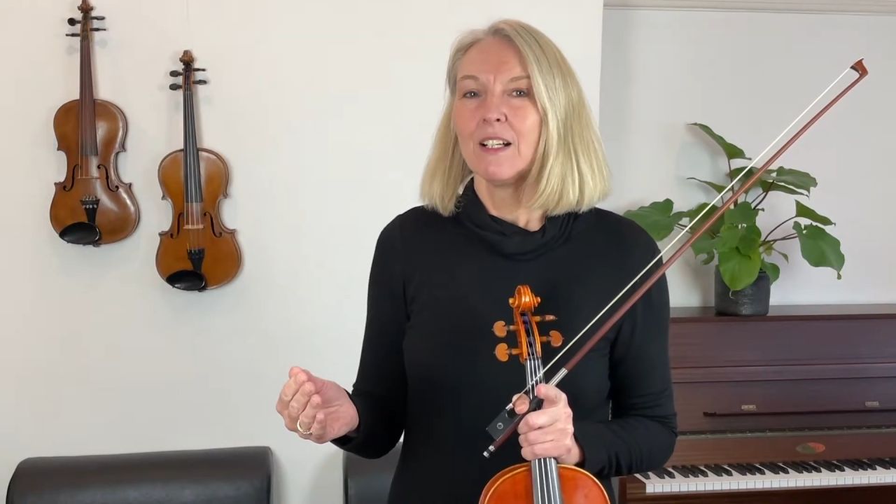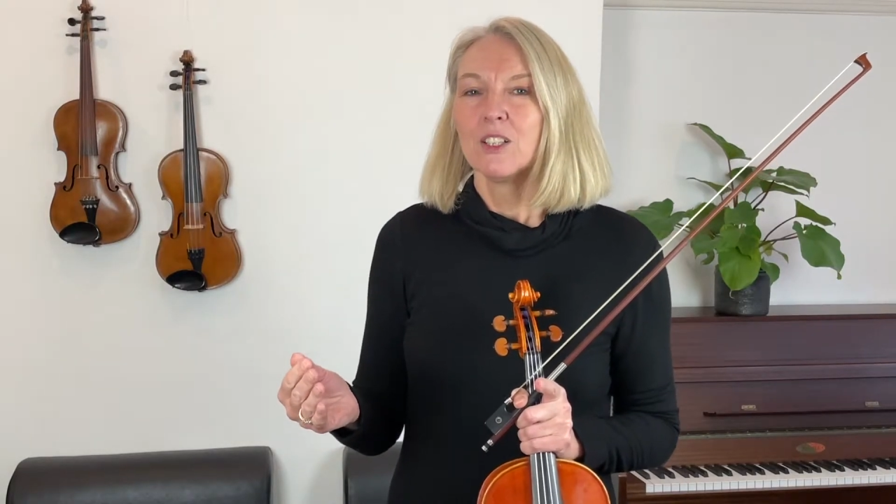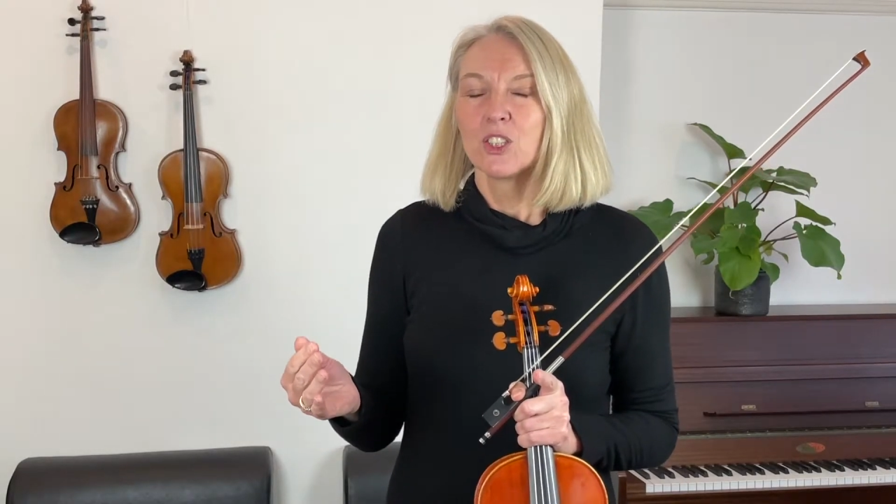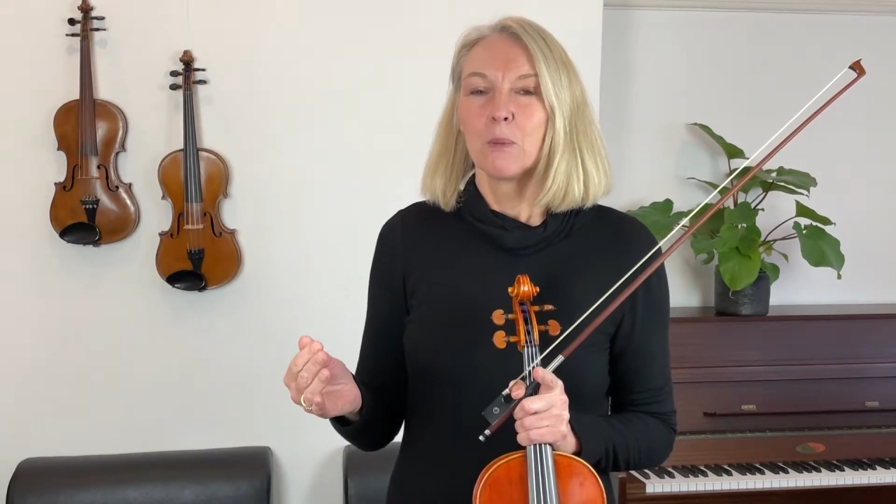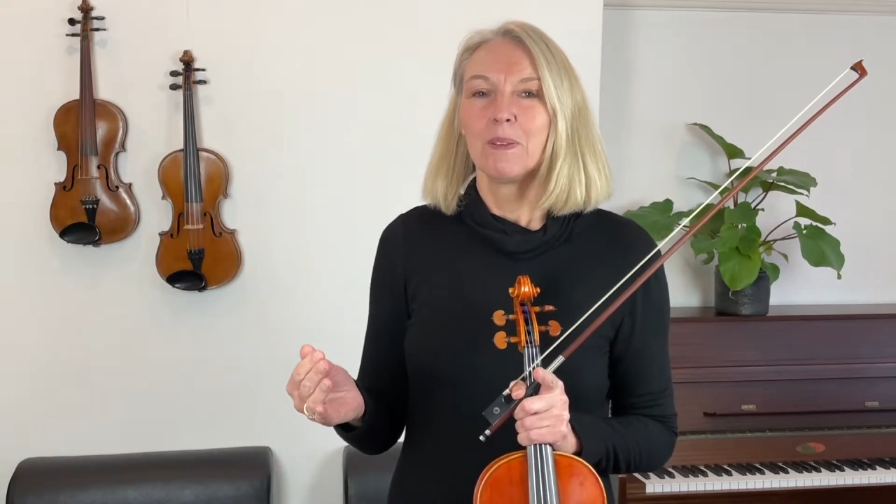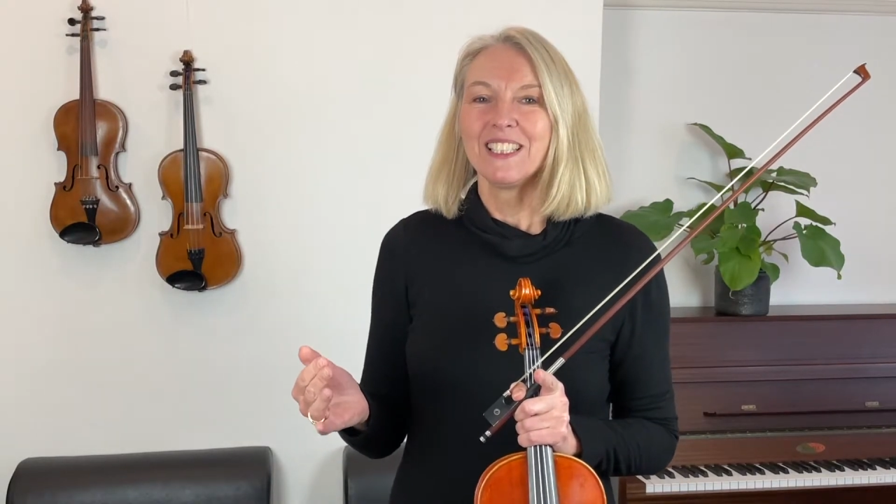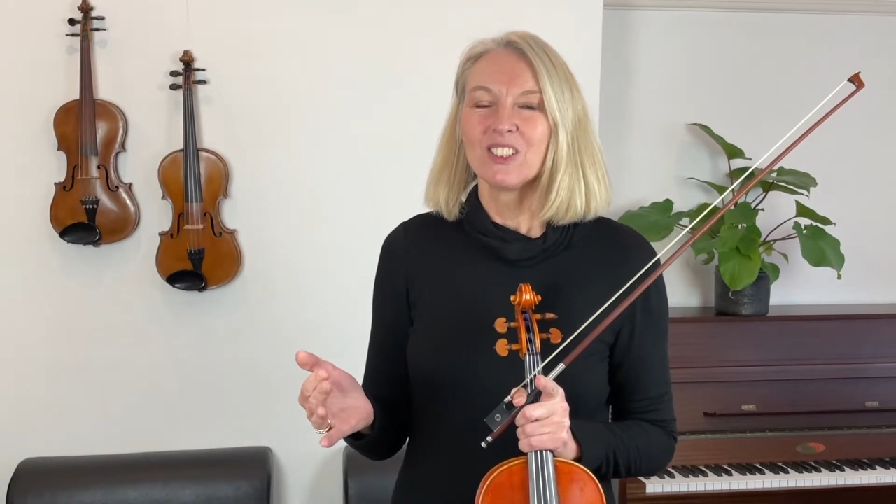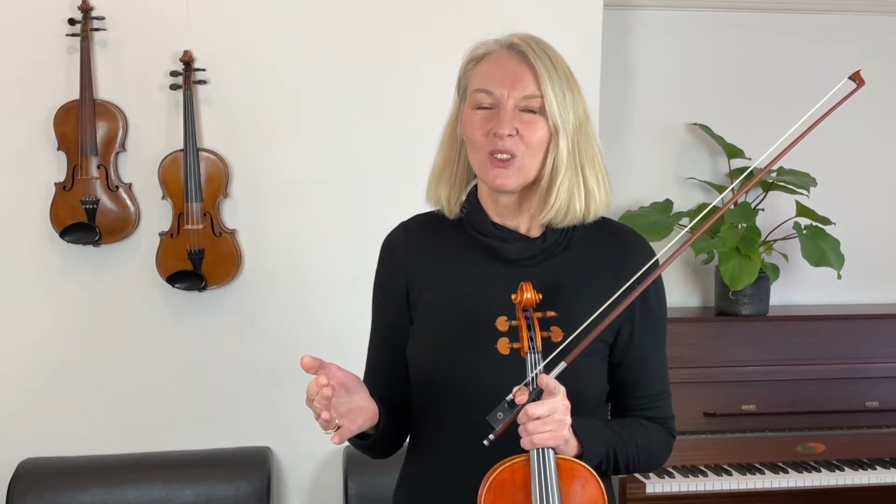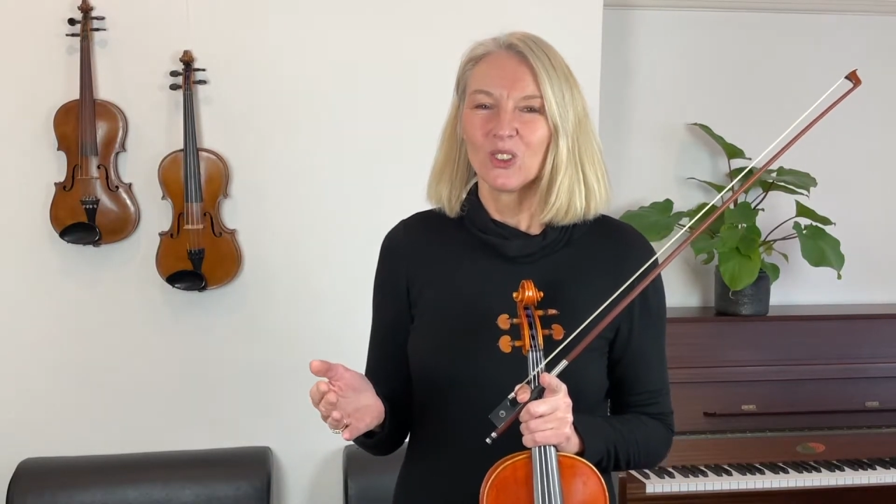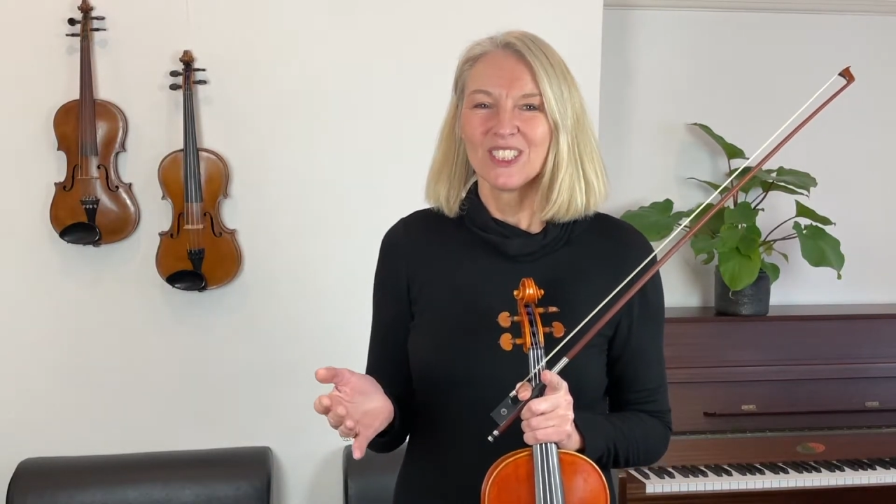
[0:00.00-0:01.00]
So please
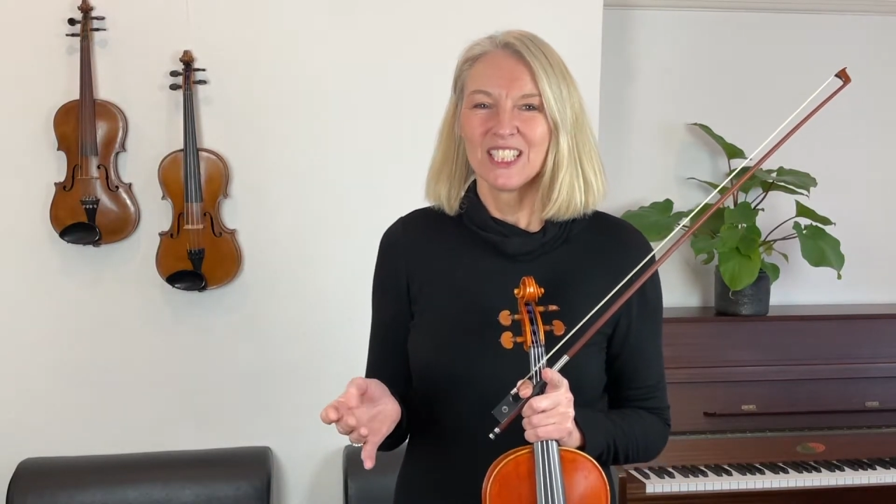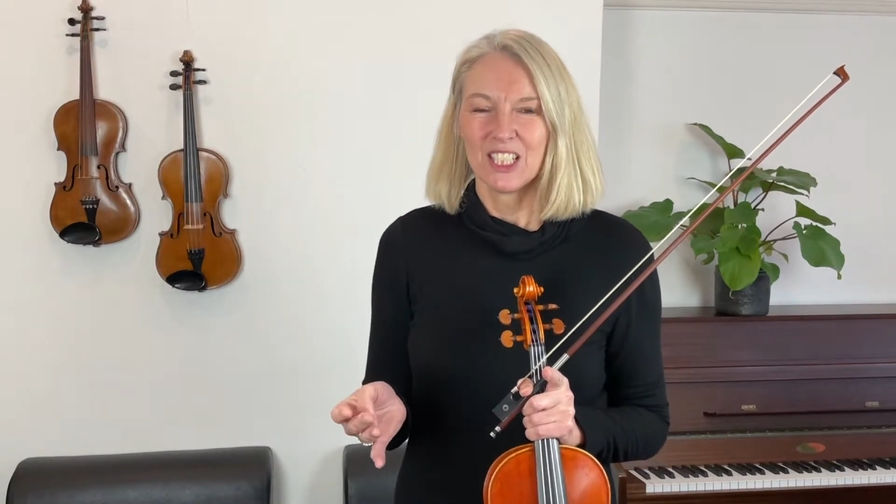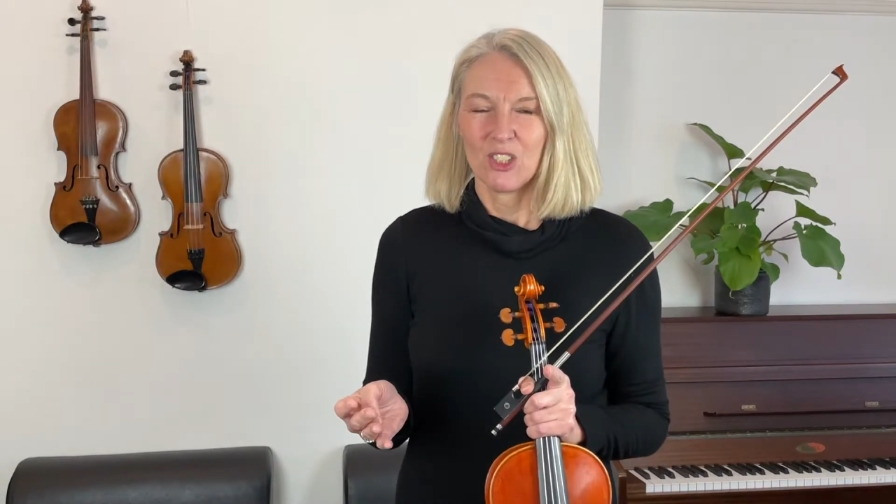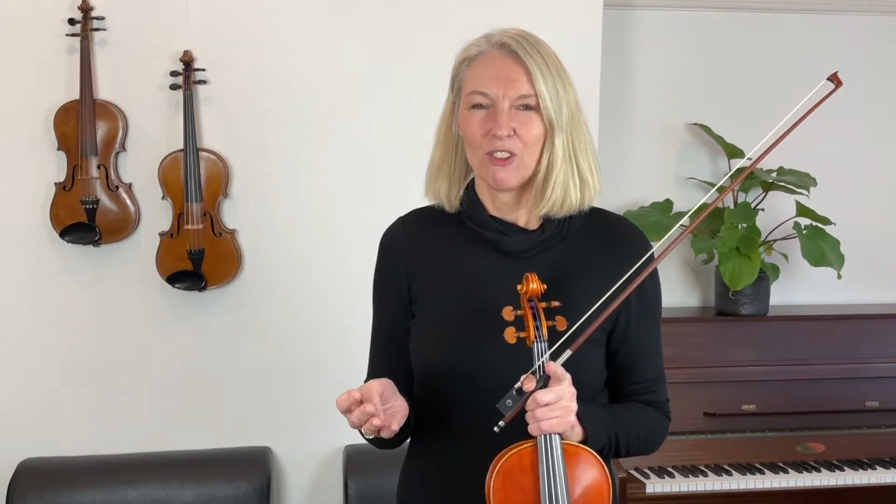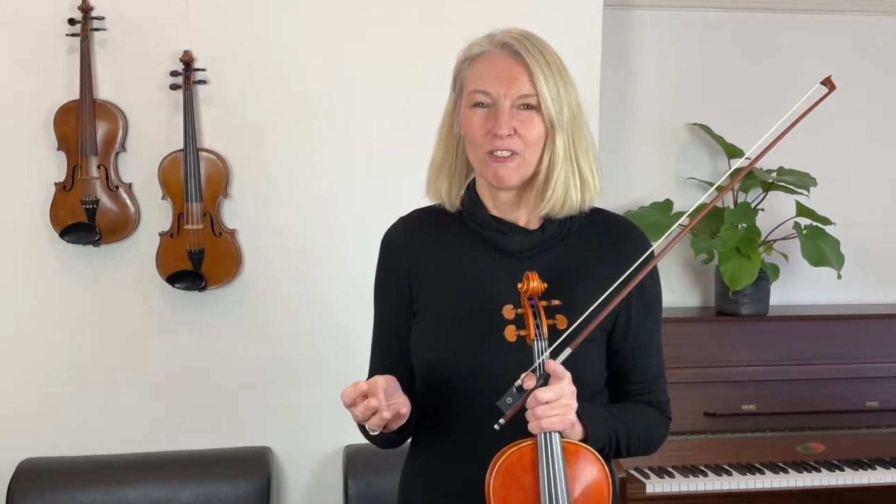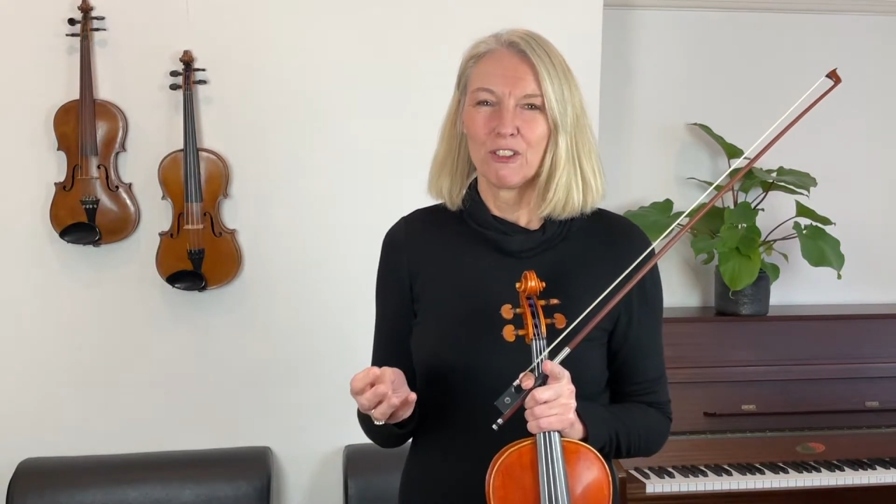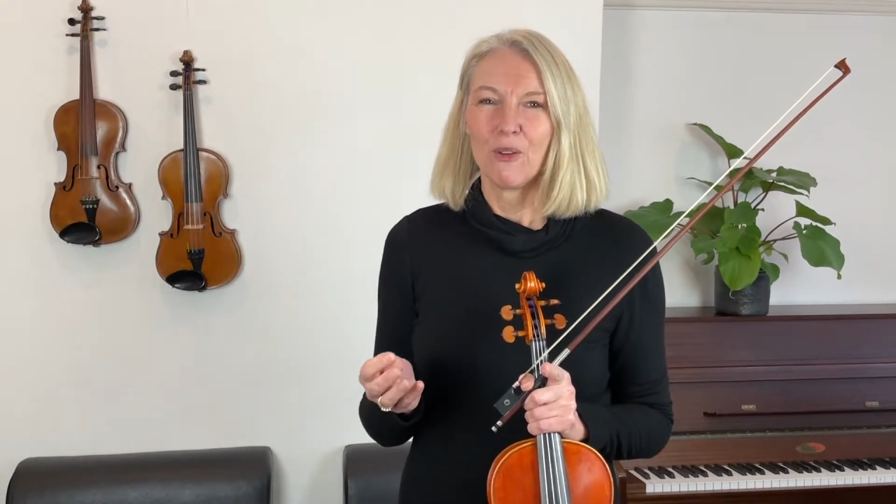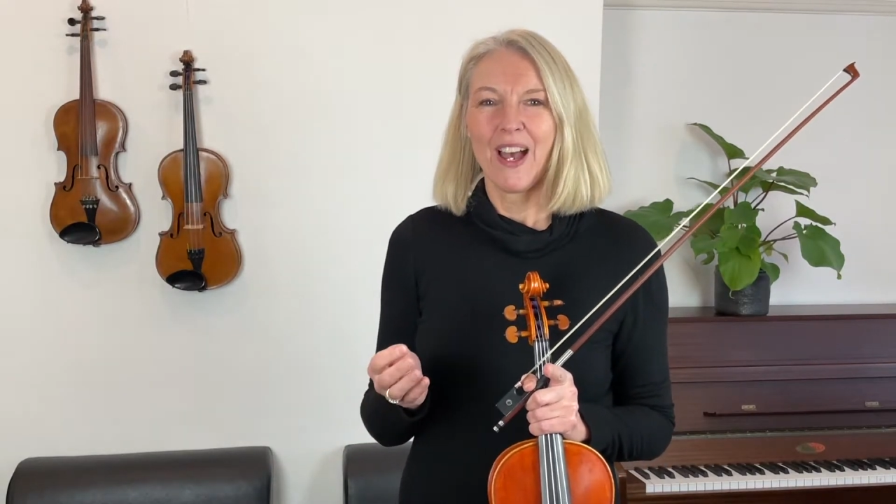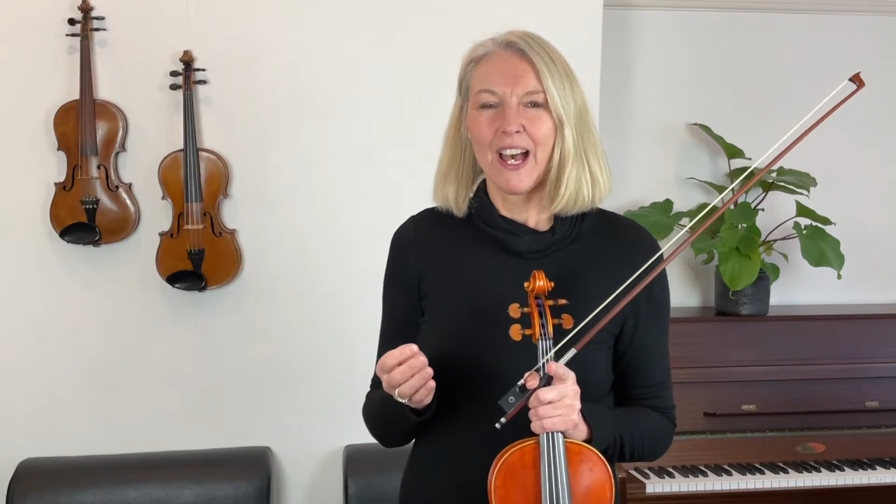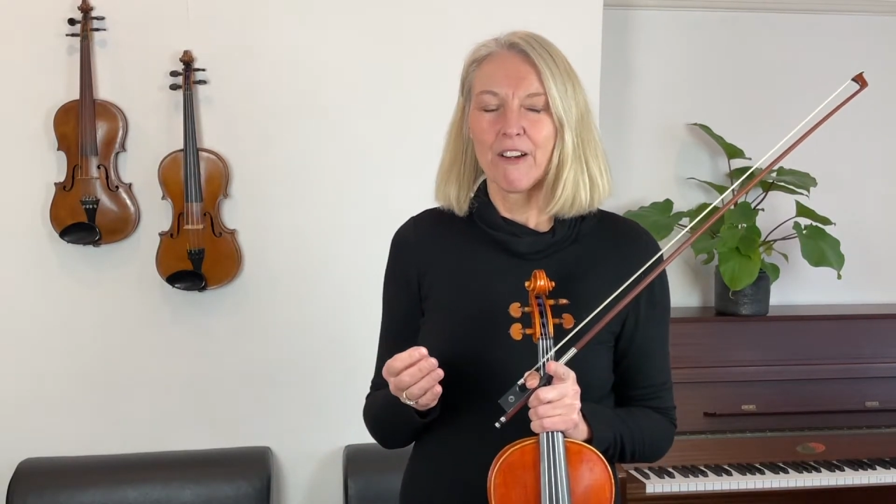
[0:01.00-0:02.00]
don't continue if you
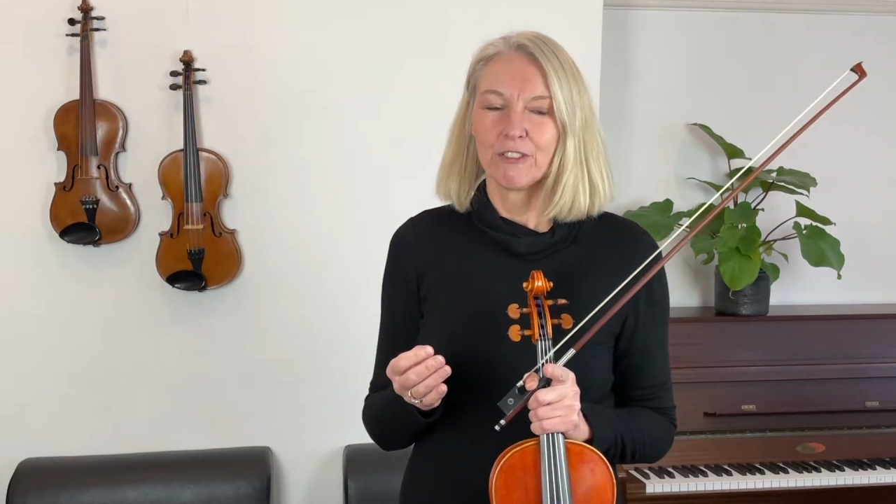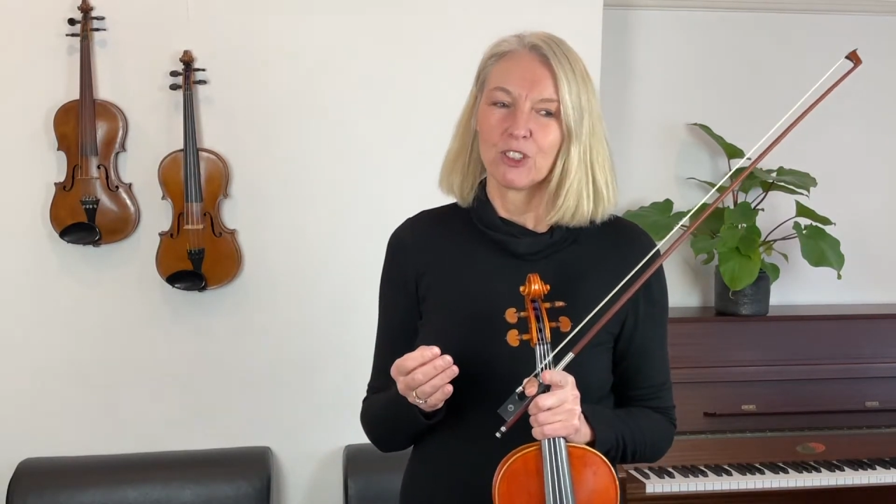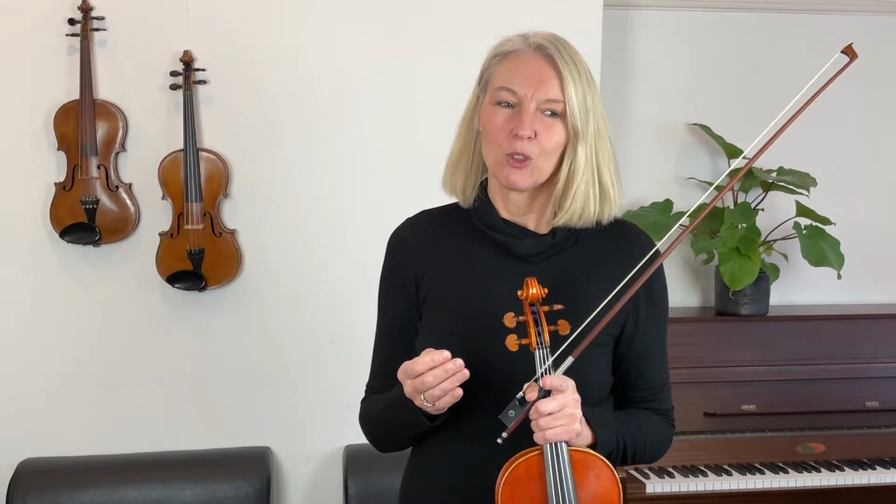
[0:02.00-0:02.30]
haven't